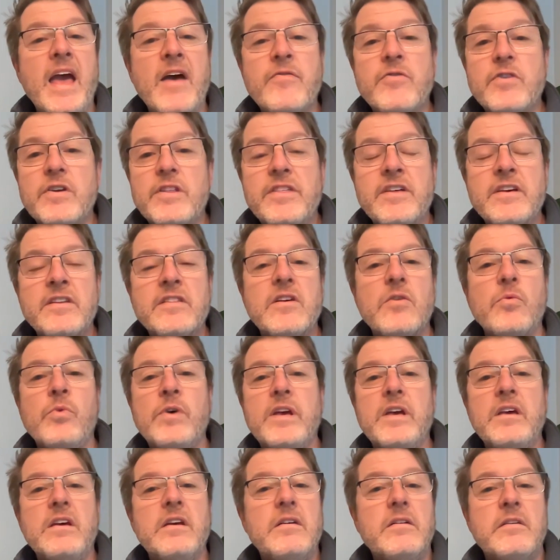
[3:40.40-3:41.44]
everything that
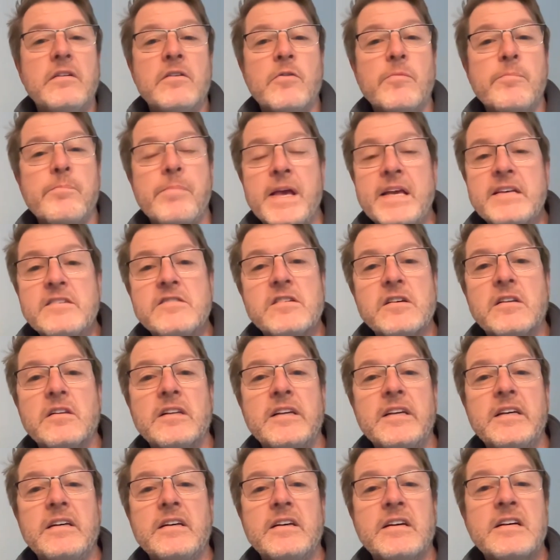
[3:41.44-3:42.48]
we you know,
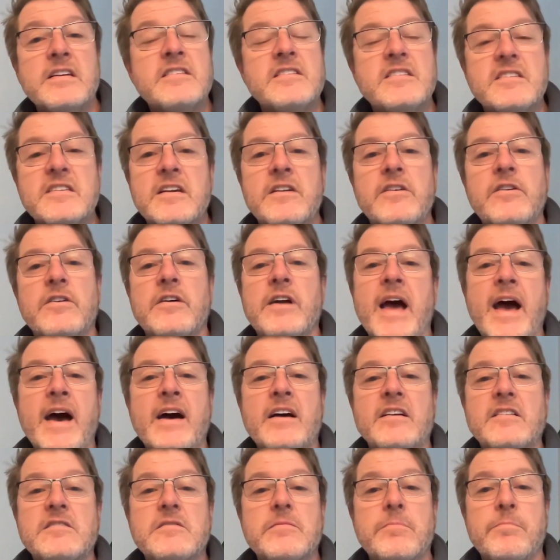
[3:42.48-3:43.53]
basically consider
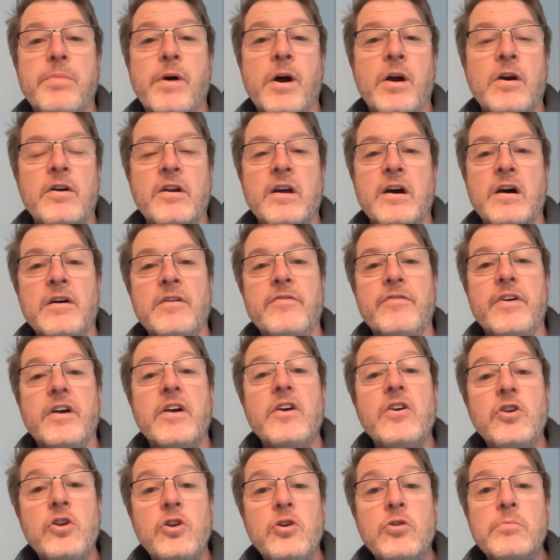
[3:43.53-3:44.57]
as part of
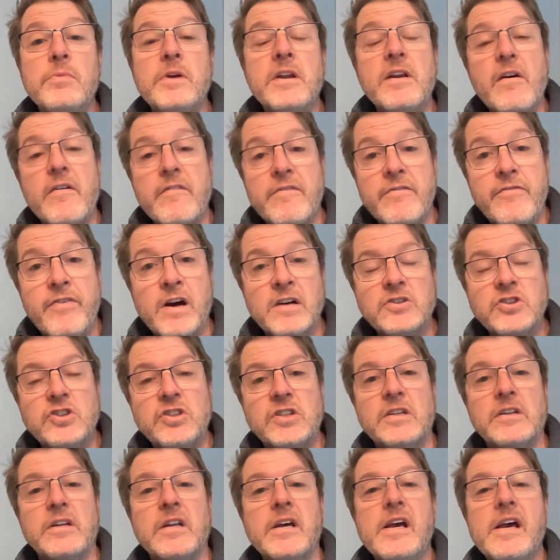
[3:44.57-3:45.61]
human
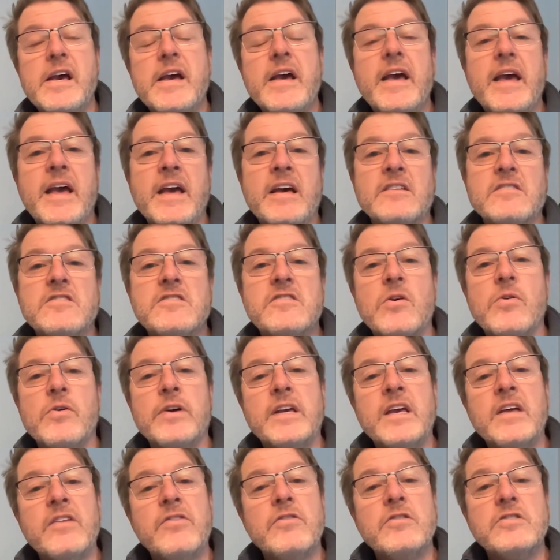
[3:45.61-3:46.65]
function. And so
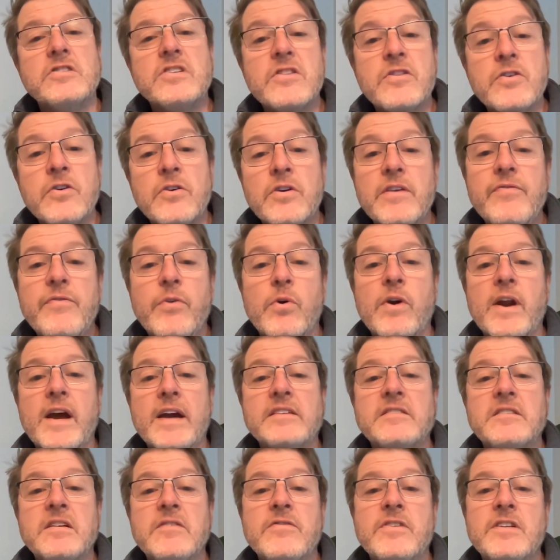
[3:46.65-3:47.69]
again, there's 34
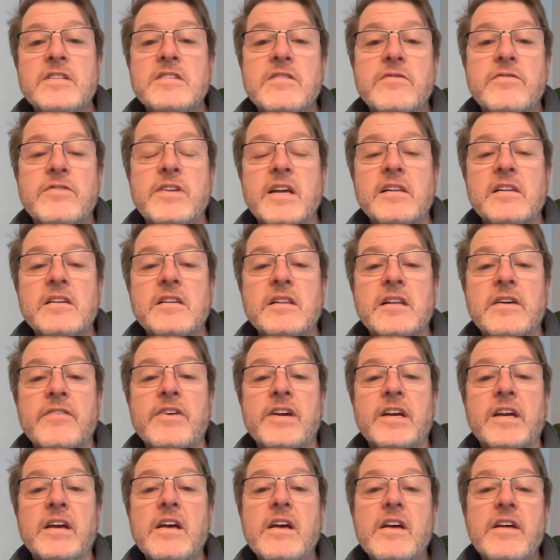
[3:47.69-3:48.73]
activities of daily
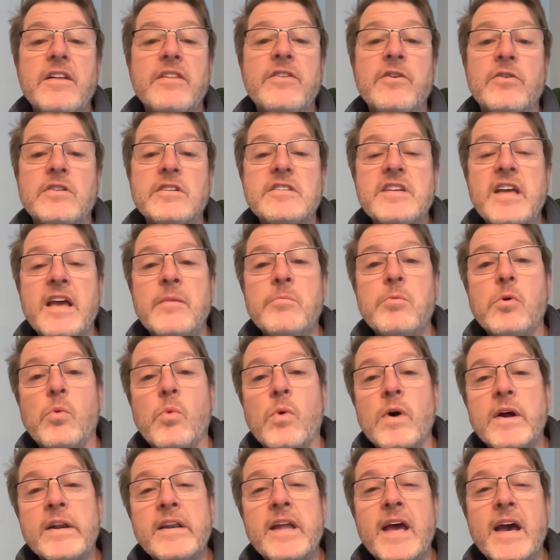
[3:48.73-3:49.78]
living. They're in table
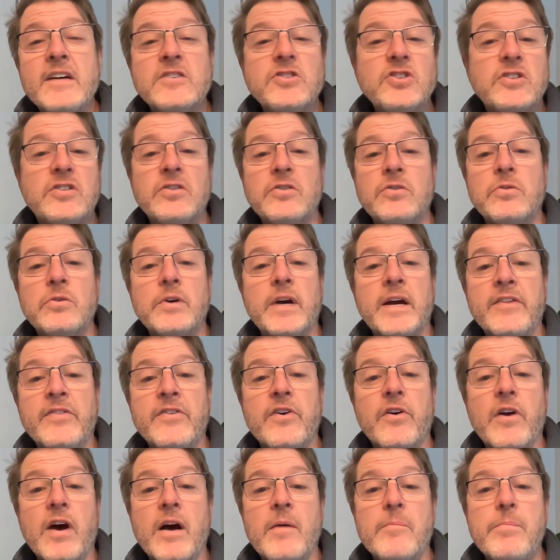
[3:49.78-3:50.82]
1-2 and
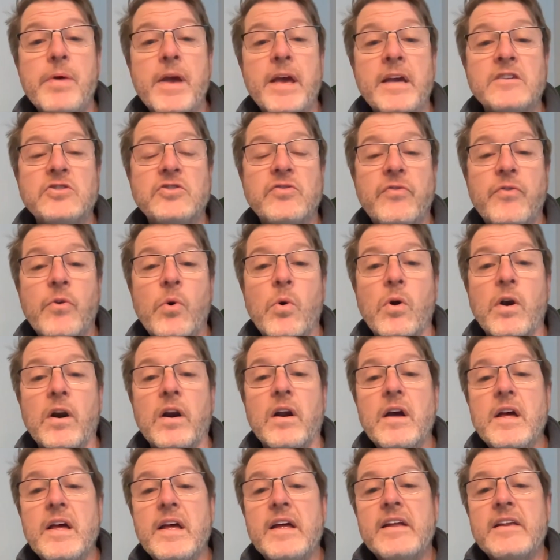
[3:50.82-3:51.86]
they're on page
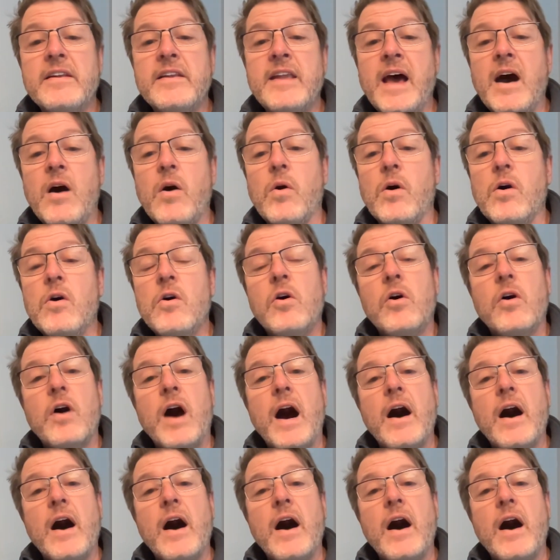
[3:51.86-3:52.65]
4. Now,